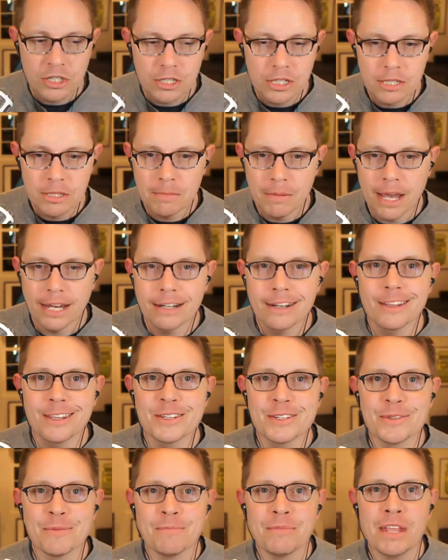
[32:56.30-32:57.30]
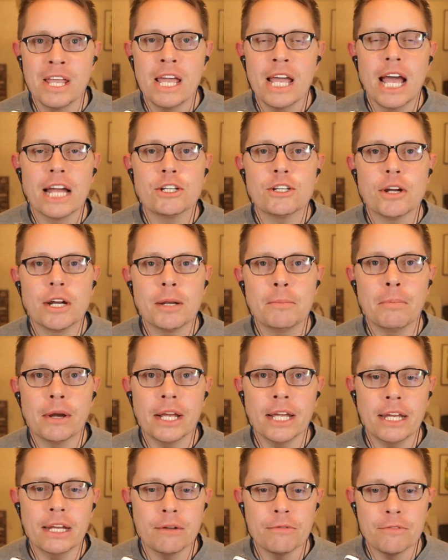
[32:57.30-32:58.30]
this back to this. I tried to
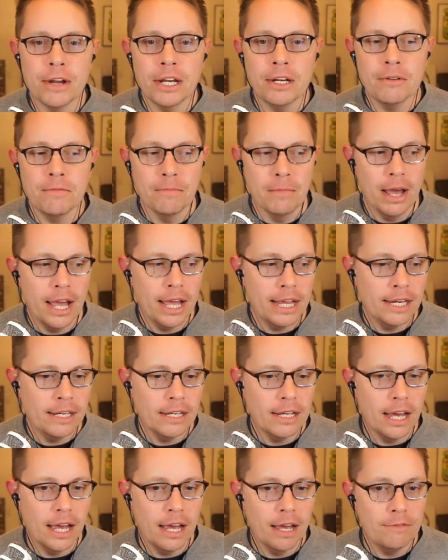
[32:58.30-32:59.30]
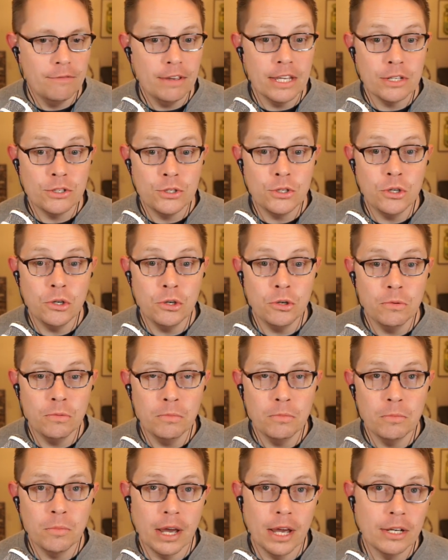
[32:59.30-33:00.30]
bring in a friend of mine via
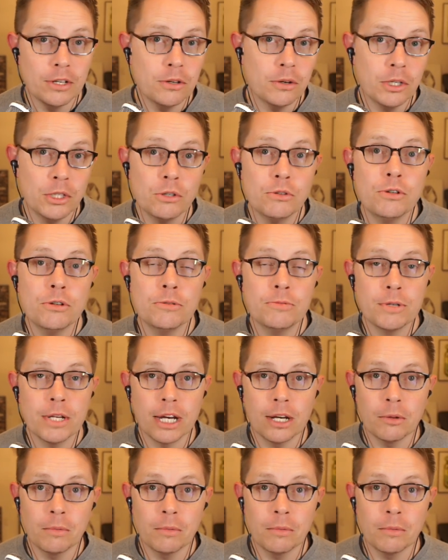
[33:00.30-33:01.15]
Zoom. I do a YouTube channel